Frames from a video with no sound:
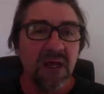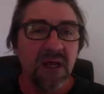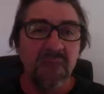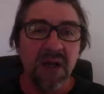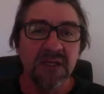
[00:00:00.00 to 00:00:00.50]

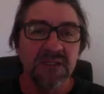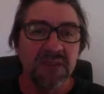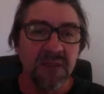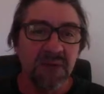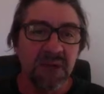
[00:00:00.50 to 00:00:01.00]
minus and
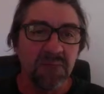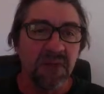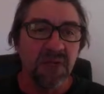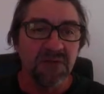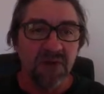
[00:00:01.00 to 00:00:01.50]
Command
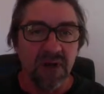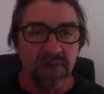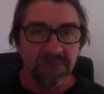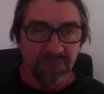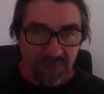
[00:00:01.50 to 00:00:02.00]
plus, right?
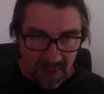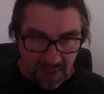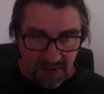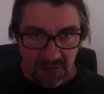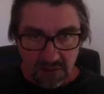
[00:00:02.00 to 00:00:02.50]

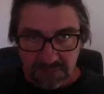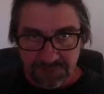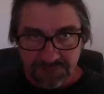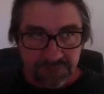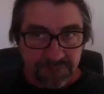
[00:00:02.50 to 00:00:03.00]
So
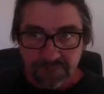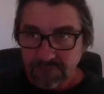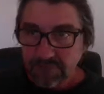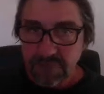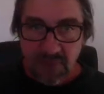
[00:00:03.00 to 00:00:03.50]

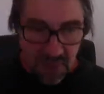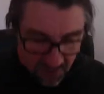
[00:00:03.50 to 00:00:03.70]
you